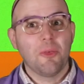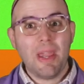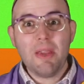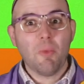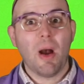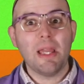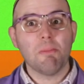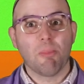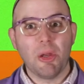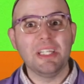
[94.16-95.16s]
great
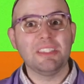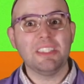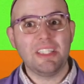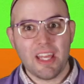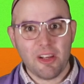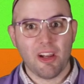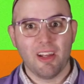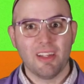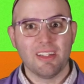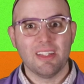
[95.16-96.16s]
white bring to
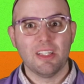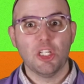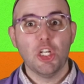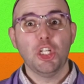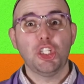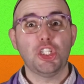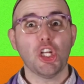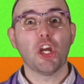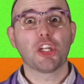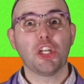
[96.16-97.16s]
dinner?
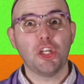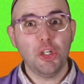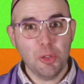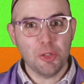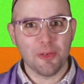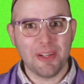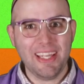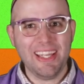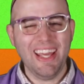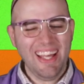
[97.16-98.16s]

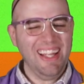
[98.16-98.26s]
Charcuterie.